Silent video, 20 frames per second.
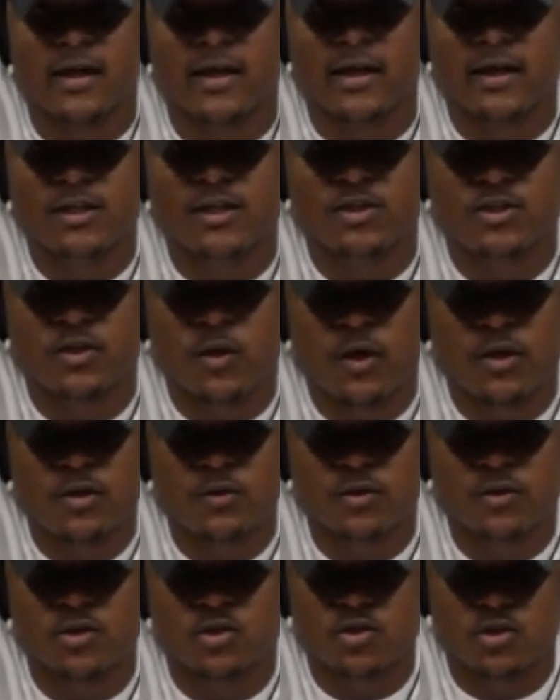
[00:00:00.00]
He's showing you
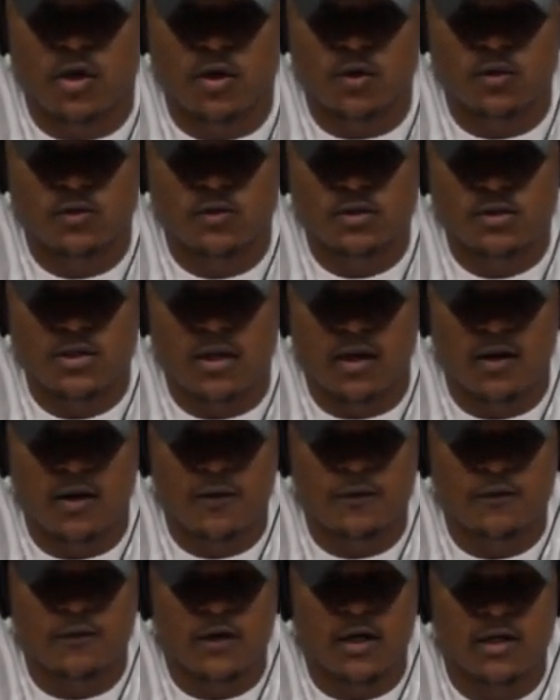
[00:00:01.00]
the struggles
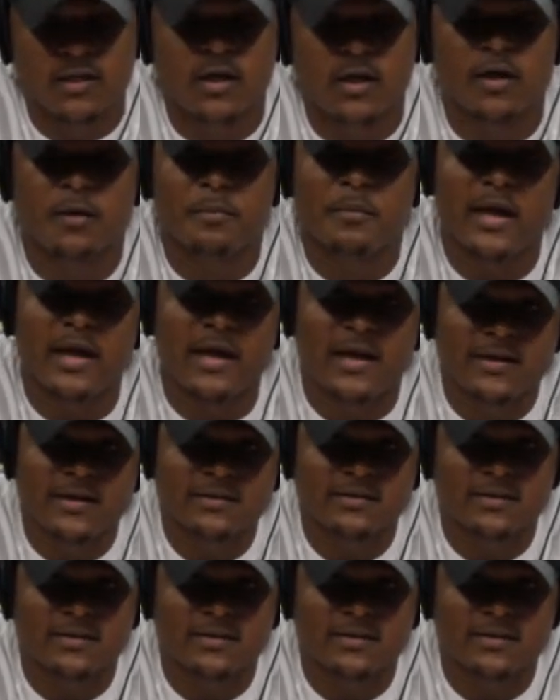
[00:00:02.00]
of a young man,